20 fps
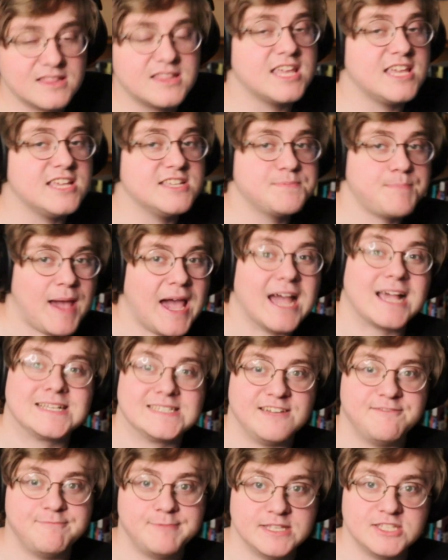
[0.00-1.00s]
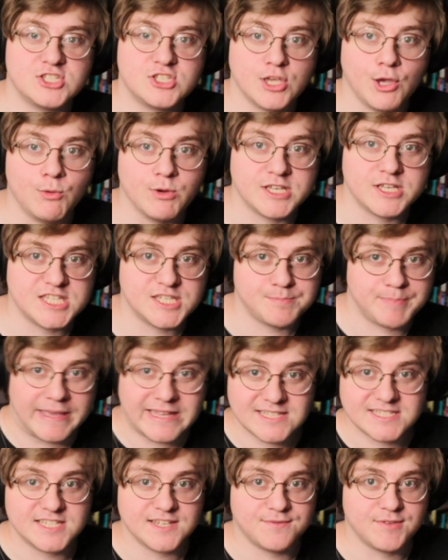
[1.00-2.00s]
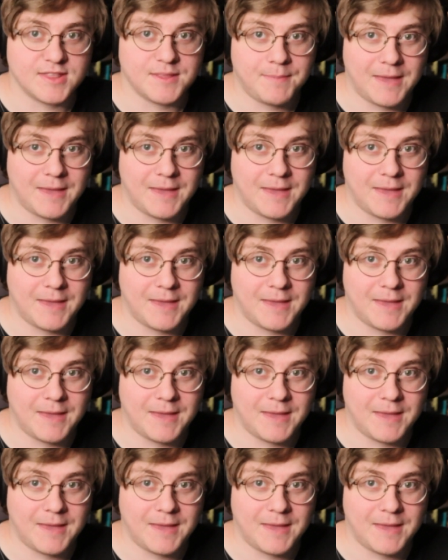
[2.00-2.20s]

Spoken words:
these packs have been so expensive in the